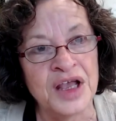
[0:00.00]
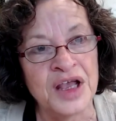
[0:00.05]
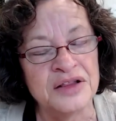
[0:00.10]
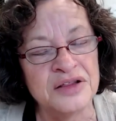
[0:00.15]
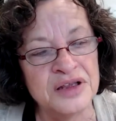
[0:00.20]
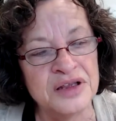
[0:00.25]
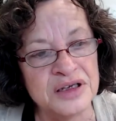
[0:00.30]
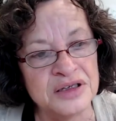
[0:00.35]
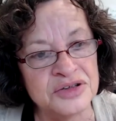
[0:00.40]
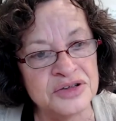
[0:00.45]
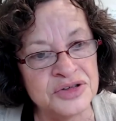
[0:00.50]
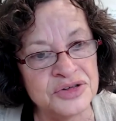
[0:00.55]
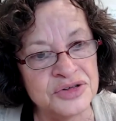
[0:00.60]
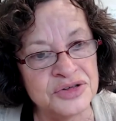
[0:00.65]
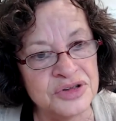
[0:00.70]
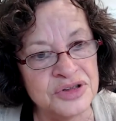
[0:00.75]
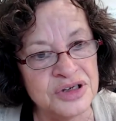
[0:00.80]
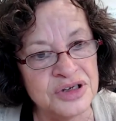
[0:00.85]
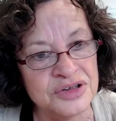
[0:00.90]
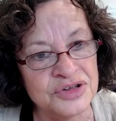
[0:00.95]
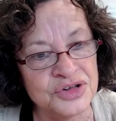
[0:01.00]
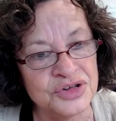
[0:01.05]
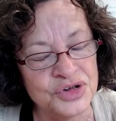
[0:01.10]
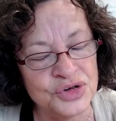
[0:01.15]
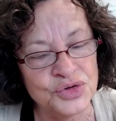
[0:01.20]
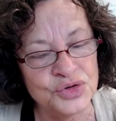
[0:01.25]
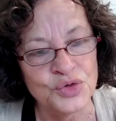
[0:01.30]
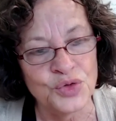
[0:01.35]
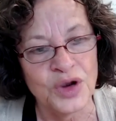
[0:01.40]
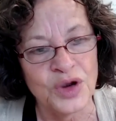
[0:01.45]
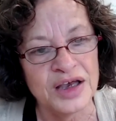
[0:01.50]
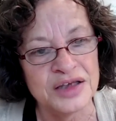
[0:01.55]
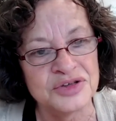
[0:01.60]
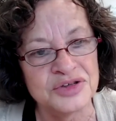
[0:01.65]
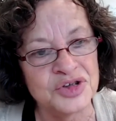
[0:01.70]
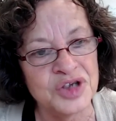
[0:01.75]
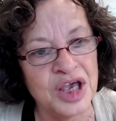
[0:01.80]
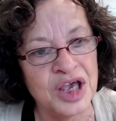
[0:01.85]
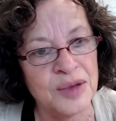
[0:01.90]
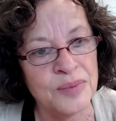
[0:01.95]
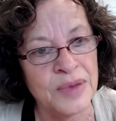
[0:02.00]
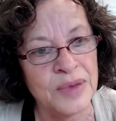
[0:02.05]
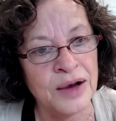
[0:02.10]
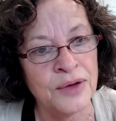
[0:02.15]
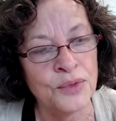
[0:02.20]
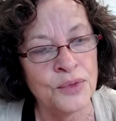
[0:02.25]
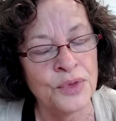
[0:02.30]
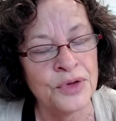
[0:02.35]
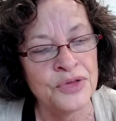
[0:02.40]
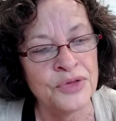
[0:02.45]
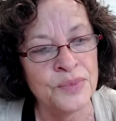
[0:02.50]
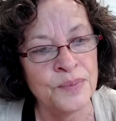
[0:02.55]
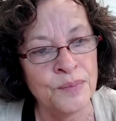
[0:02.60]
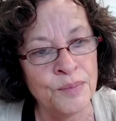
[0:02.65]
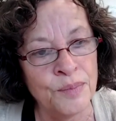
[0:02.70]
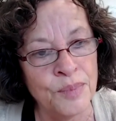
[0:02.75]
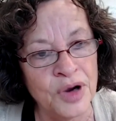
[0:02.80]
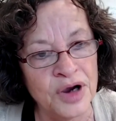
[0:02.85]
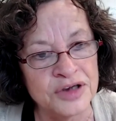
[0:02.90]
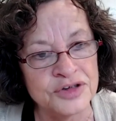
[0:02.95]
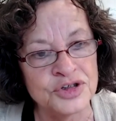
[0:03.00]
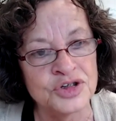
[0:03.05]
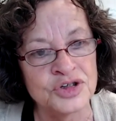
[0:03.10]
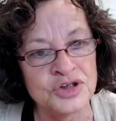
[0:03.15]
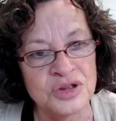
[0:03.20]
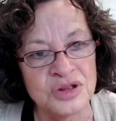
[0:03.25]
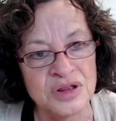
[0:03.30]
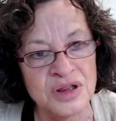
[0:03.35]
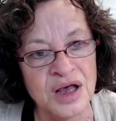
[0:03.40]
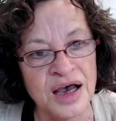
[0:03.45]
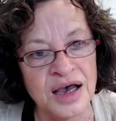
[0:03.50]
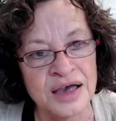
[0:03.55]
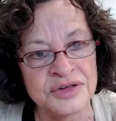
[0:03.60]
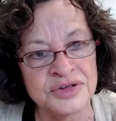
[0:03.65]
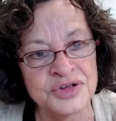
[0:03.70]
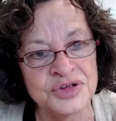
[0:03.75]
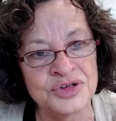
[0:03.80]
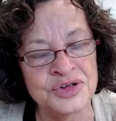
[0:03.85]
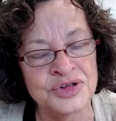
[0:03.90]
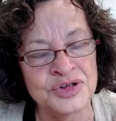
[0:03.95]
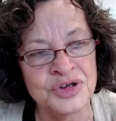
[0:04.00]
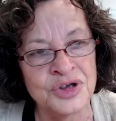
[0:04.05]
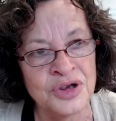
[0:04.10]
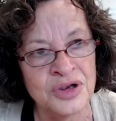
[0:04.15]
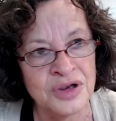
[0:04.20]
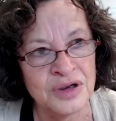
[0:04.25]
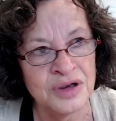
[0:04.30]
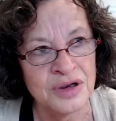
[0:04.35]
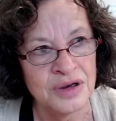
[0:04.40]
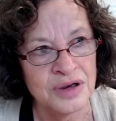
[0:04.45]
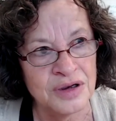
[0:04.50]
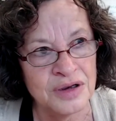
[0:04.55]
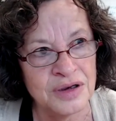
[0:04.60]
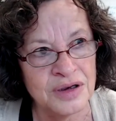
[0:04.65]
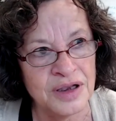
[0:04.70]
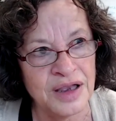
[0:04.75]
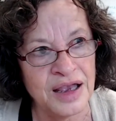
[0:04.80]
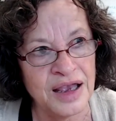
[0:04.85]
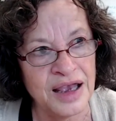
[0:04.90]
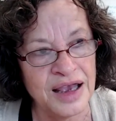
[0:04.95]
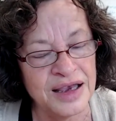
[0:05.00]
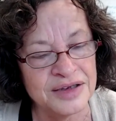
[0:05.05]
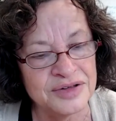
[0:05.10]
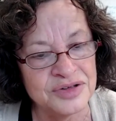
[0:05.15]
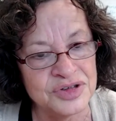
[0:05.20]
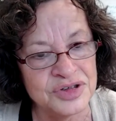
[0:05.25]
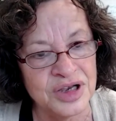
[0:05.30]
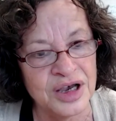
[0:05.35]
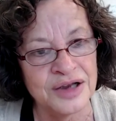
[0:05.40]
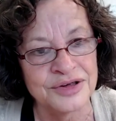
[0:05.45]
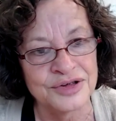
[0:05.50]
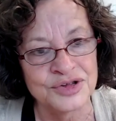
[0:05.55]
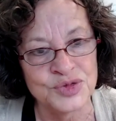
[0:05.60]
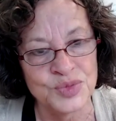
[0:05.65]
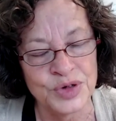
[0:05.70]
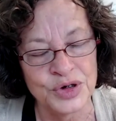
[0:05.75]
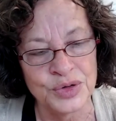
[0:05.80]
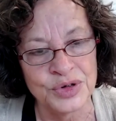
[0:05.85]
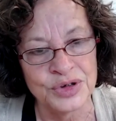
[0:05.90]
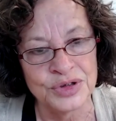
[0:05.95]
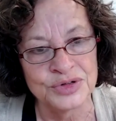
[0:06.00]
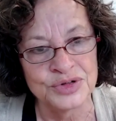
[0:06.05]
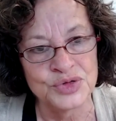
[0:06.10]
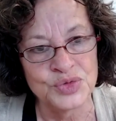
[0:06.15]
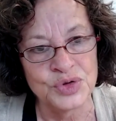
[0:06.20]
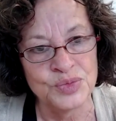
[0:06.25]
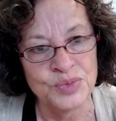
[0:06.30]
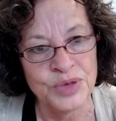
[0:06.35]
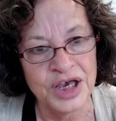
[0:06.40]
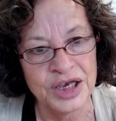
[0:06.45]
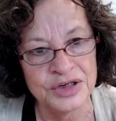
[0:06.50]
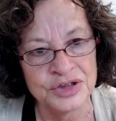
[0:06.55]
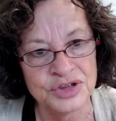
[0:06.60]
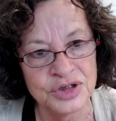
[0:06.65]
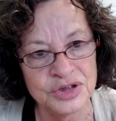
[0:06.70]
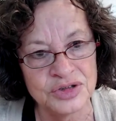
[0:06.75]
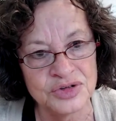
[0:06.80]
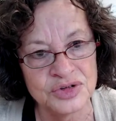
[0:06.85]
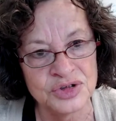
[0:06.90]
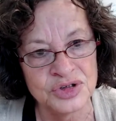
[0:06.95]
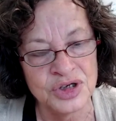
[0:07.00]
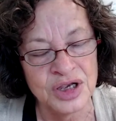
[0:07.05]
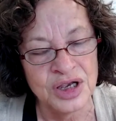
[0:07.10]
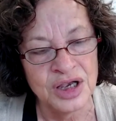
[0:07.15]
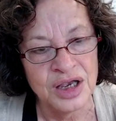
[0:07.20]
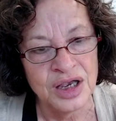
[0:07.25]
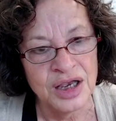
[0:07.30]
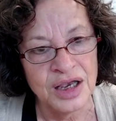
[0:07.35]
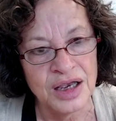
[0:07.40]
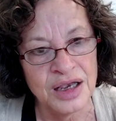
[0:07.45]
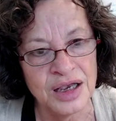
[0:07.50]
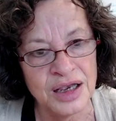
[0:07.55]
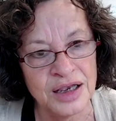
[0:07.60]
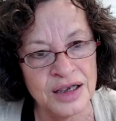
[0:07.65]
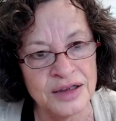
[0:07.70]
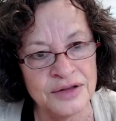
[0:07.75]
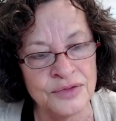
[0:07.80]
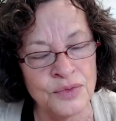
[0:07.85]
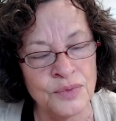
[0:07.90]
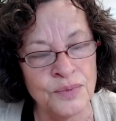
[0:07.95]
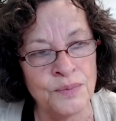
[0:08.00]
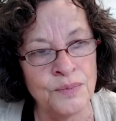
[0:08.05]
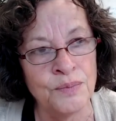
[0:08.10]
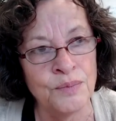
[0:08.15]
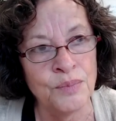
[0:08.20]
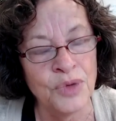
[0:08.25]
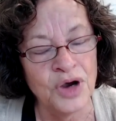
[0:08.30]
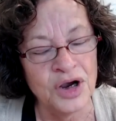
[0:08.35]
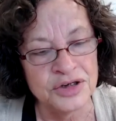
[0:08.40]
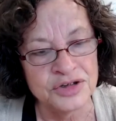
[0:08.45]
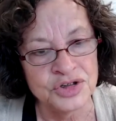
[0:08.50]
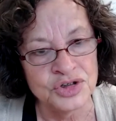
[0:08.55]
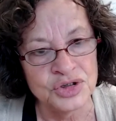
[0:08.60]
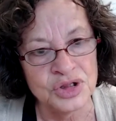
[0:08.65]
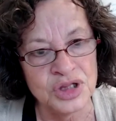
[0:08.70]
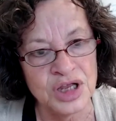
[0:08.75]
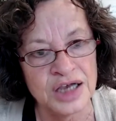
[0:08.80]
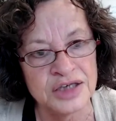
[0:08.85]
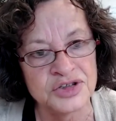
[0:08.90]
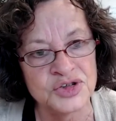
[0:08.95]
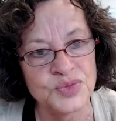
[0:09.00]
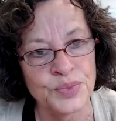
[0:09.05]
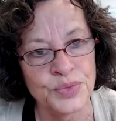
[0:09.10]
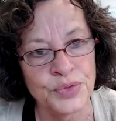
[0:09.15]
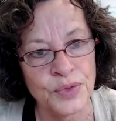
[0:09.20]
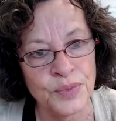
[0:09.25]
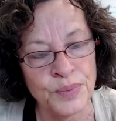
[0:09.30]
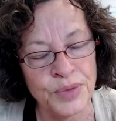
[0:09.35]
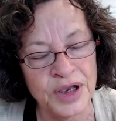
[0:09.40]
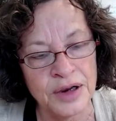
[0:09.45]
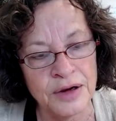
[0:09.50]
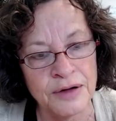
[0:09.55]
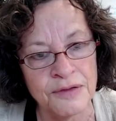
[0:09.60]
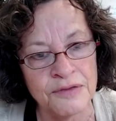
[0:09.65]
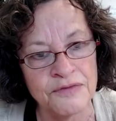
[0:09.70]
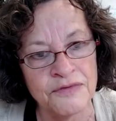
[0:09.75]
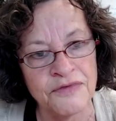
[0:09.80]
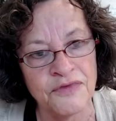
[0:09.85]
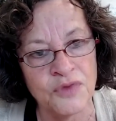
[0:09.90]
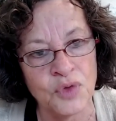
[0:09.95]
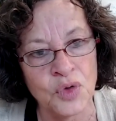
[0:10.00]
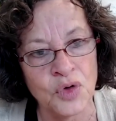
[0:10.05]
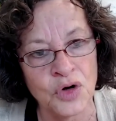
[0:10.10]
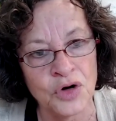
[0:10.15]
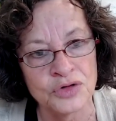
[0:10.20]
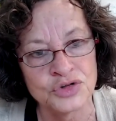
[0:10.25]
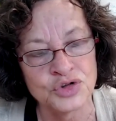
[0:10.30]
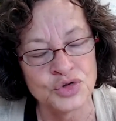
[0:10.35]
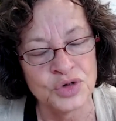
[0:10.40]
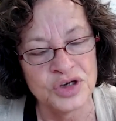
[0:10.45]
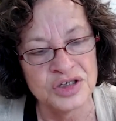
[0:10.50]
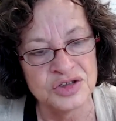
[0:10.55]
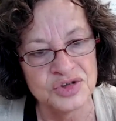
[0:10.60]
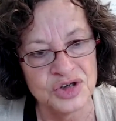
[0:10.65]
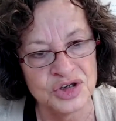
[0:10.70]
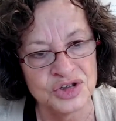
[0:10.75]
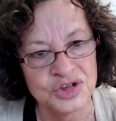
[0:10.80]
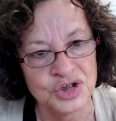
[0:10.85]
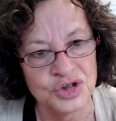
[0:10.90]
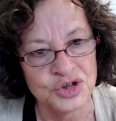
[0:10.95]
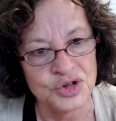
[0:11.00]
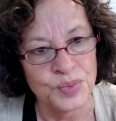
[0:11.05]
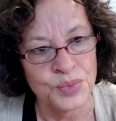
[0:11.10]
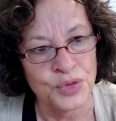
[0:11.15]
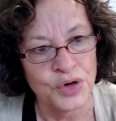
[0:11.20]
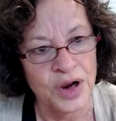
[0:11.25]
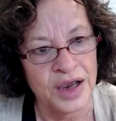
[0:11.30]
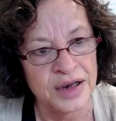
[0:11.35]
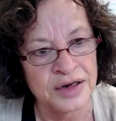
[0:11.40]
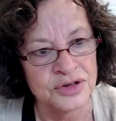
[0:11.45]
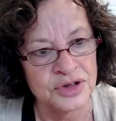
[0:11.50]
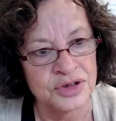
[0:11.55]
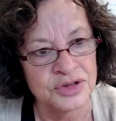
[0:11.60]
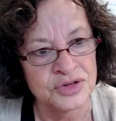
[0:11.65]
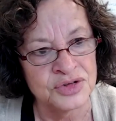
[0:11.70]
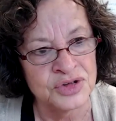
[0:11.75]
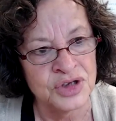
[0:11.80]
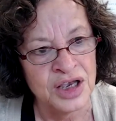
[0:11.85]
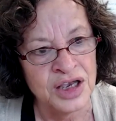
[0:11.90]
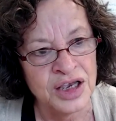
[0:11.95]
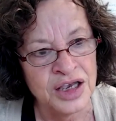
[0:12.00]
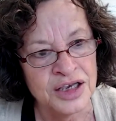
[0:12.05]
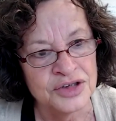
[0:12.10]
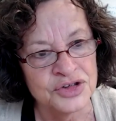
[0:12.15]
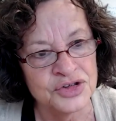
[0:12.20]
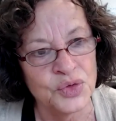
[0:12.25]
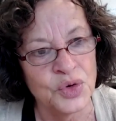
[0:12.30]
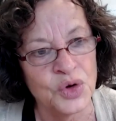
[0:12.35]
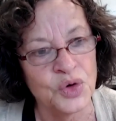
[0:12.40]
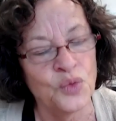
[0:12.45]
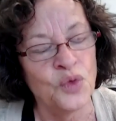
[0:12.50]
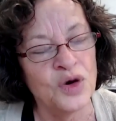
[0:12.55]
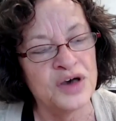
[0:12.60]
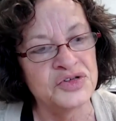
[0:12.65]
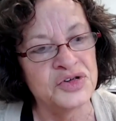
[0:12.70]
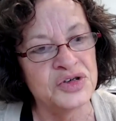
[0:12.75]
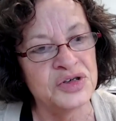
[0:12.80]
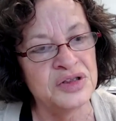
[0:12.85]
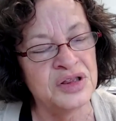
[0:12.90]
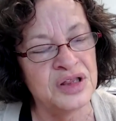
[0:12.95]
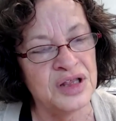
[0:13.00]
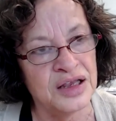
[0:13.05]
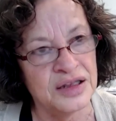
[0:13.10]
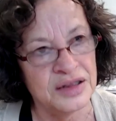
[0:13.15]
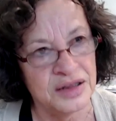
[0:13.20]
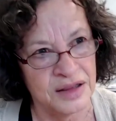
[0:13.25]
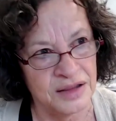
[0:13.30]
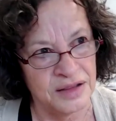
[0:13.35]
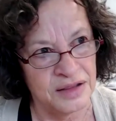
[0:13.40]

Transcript: these new grads came out with much less hands-on experience with patients and much less prepared for transition to practice. So it wasn't that